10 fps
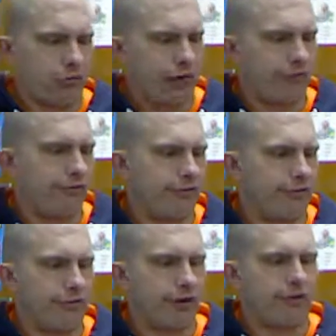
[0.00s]
has
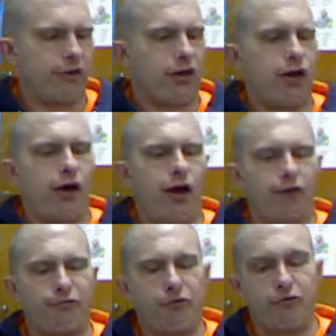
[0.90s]
discussed.
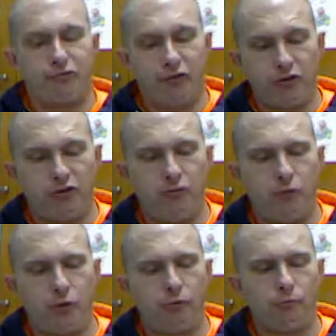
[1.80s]
After you finish your
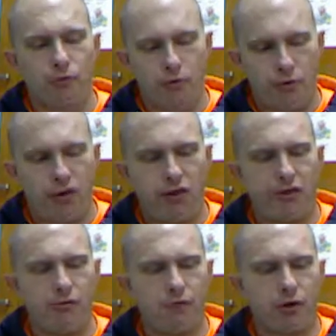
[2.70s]
poem, reread
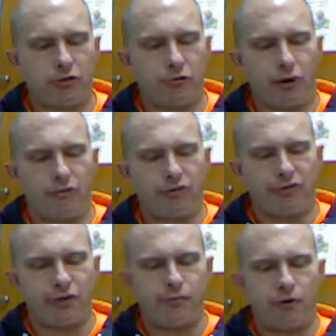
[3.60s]
it, then mark the rhyming
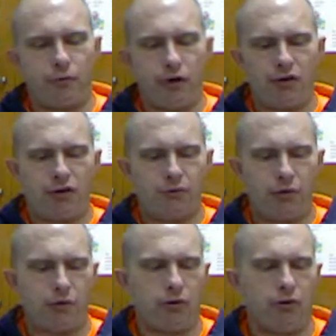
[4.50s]
scheme by writing the
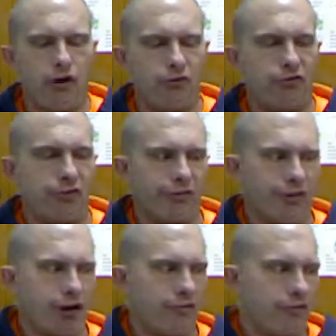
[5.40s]
appropriate letters on the side